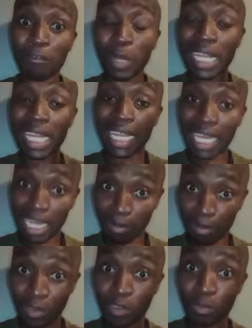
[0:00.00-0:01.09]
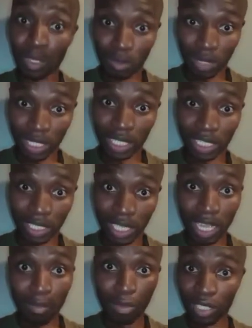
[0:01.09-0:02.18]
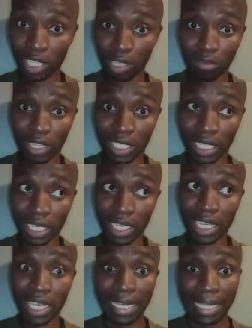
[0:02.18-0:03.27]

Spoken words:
them, the speculators, because at the end of the day,